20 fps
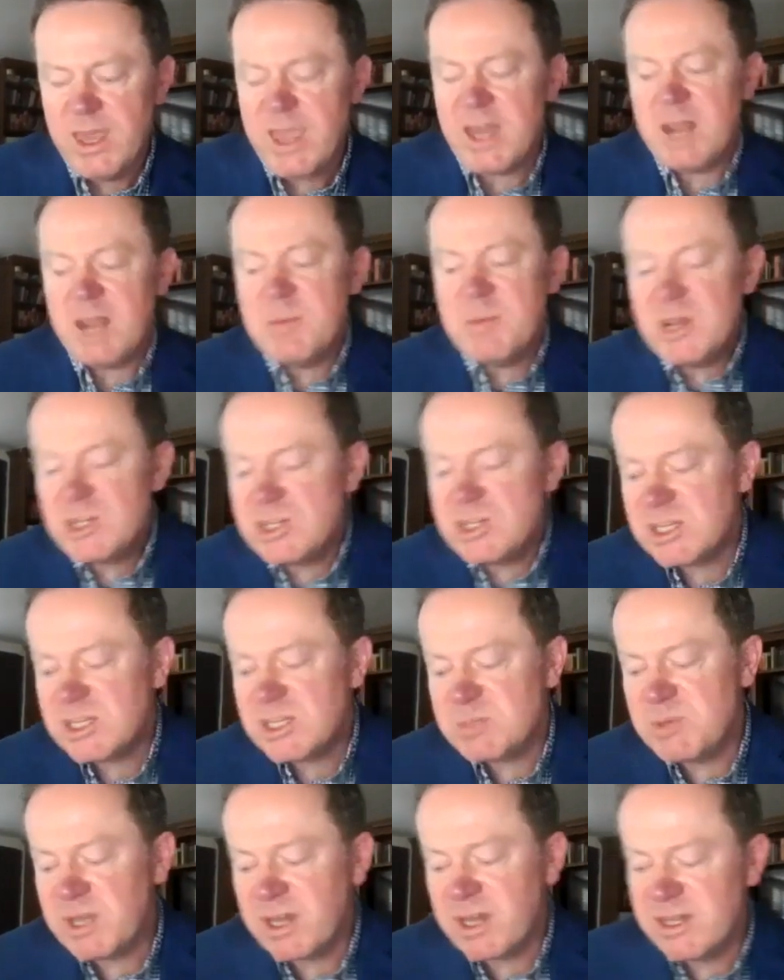And I mention
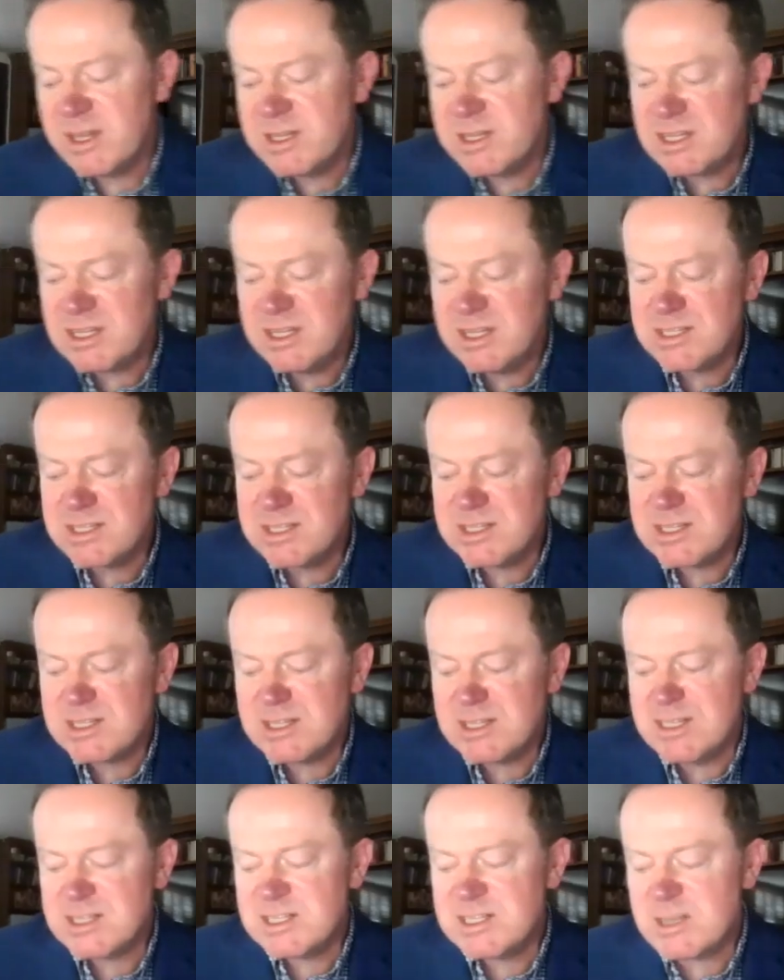this because
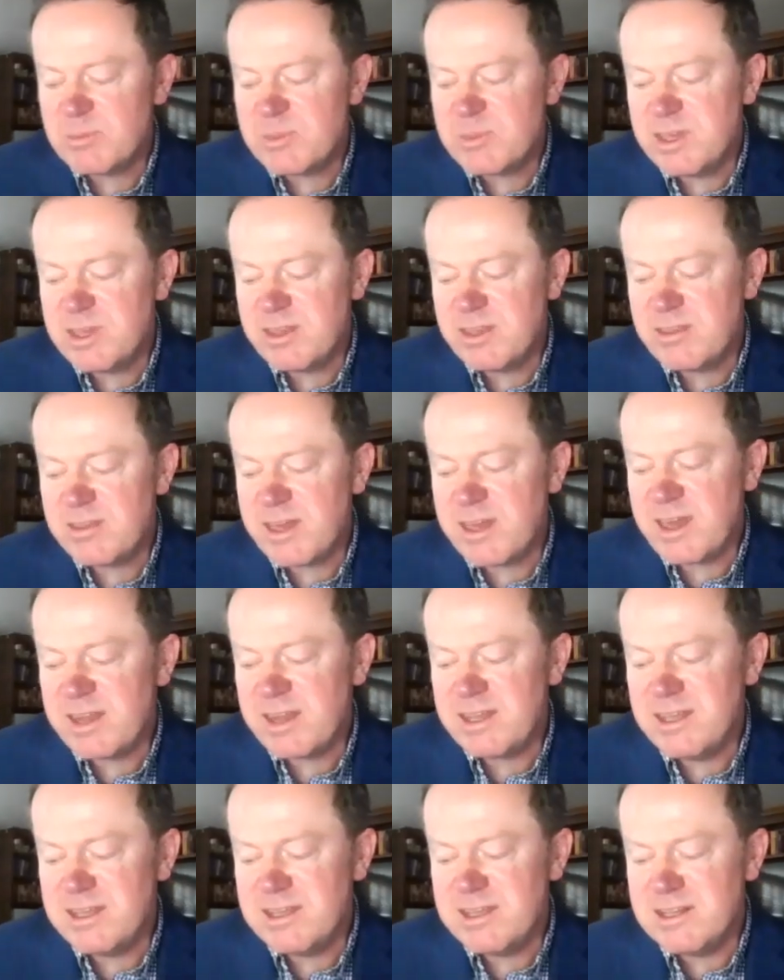it's something that
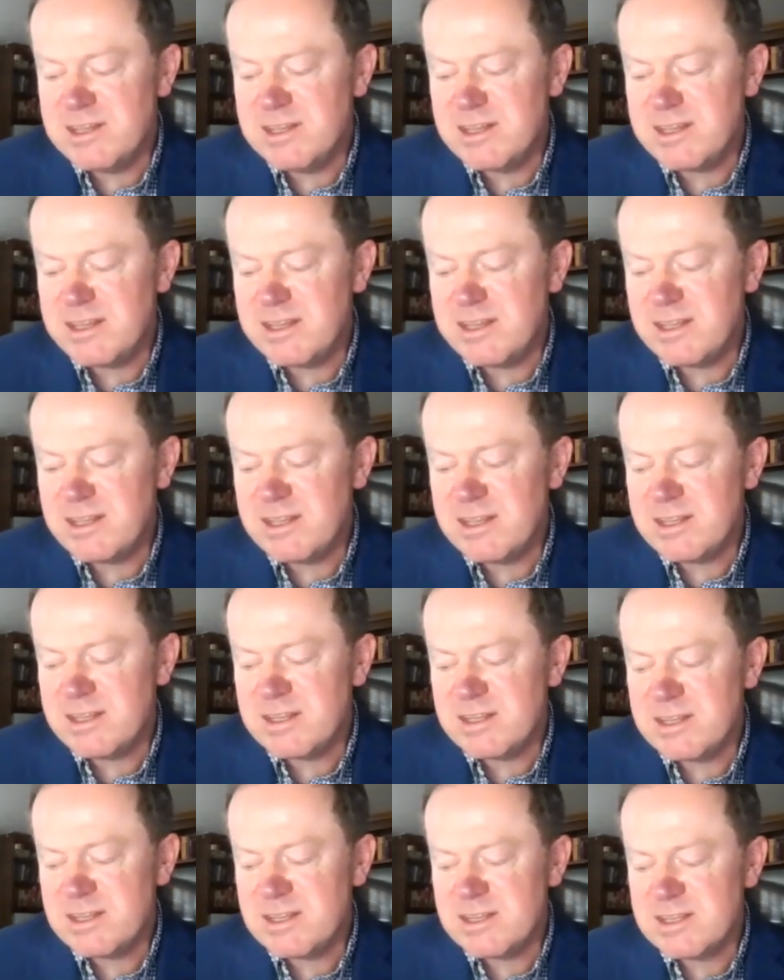
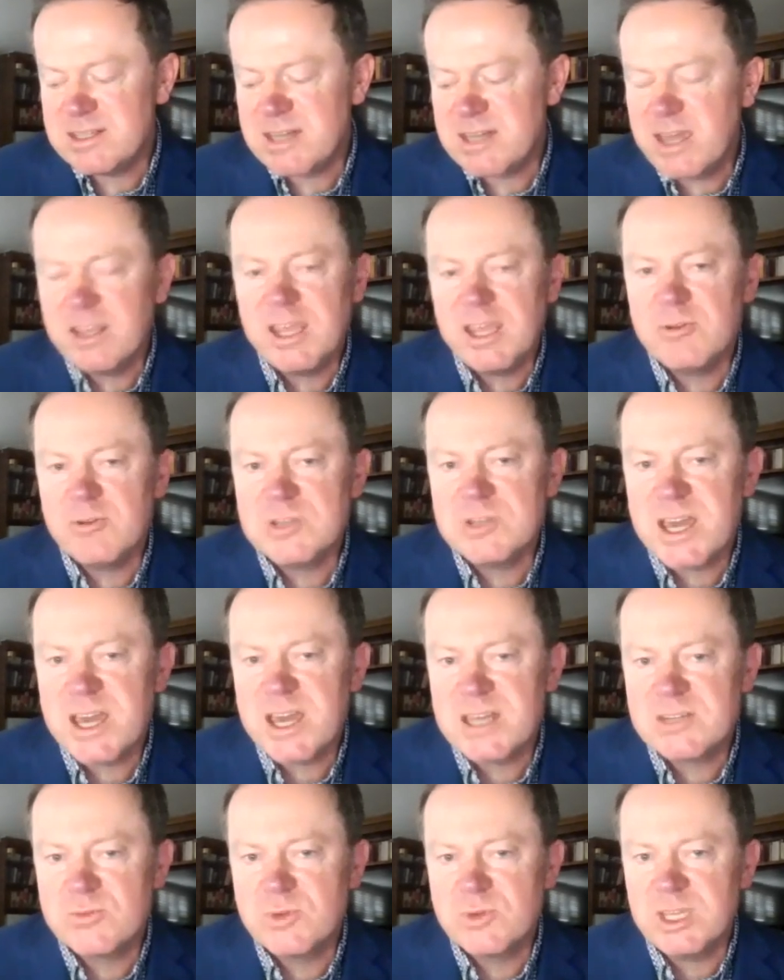sign language
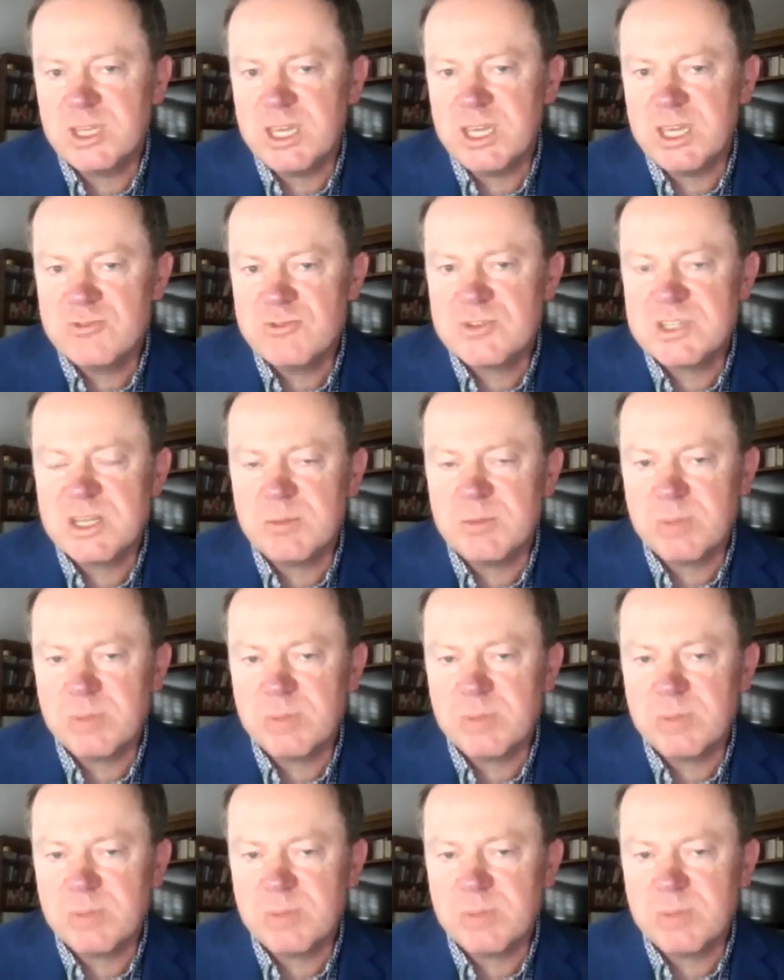has a really interesting